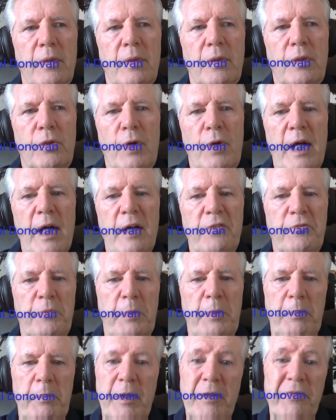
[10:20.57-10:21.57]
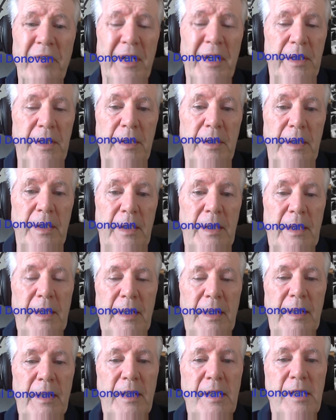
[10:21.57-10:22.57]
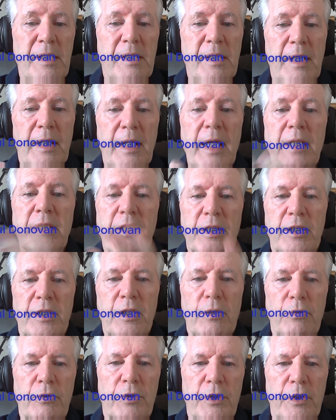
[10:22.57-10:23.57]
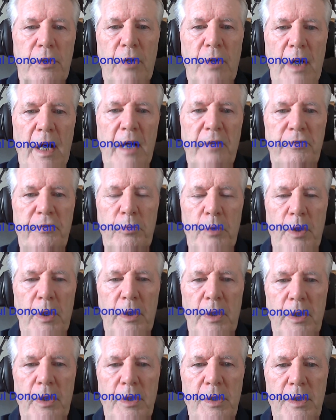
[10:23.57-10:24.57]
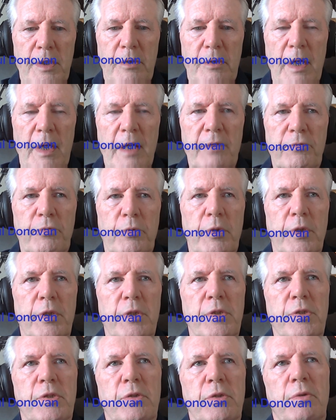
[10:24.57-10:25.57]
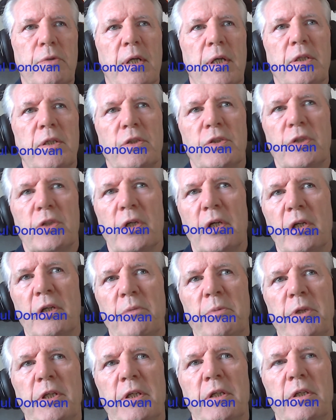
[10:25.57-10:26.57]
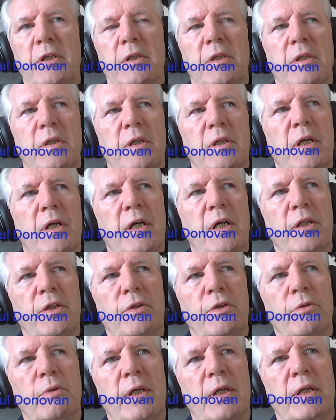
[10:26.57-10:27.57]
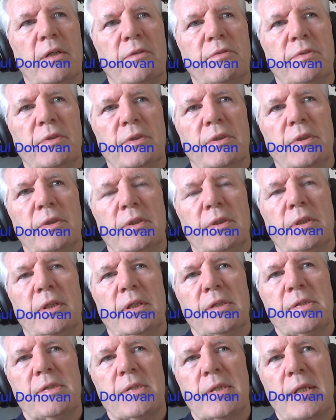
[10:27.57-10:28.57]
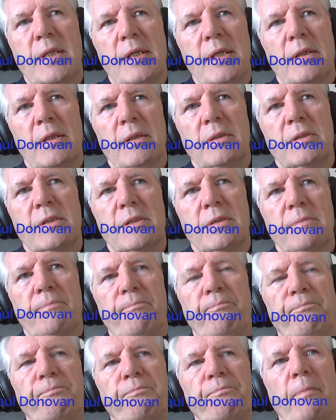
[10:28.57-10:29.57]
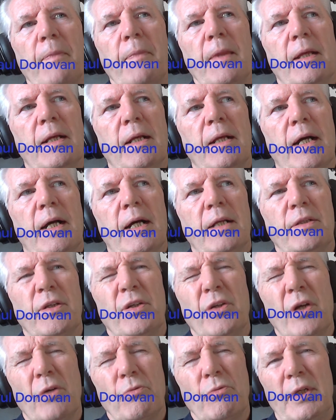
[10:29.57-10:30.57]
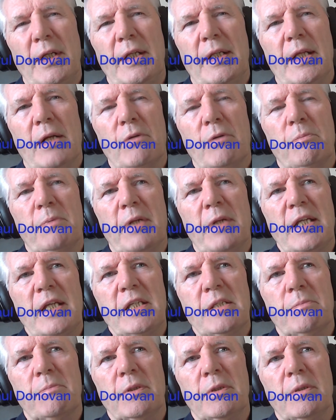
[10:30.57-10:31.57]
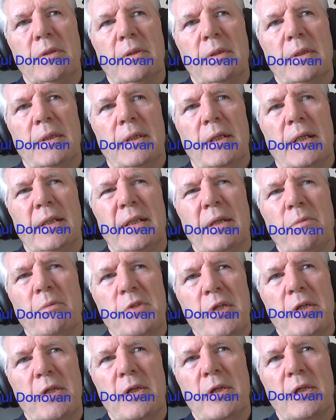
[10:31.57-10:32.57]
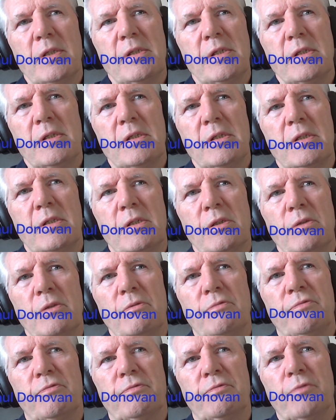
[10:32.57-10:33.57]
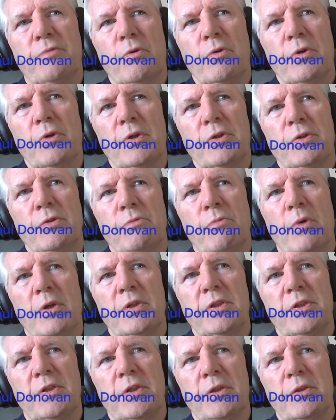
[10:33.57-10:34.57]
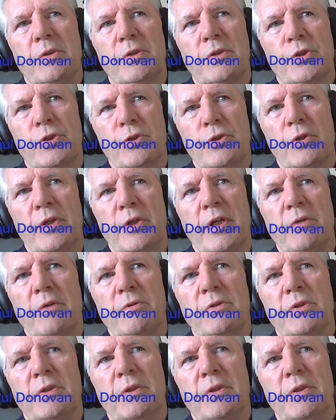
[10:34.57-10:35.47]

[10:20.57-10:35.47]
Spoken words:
craft people. In fact, this is an antidote to craft workers who had autonomy and who have skills, and they're not really that replaceable. And that was a nonsense to Ford, who wanted to churn out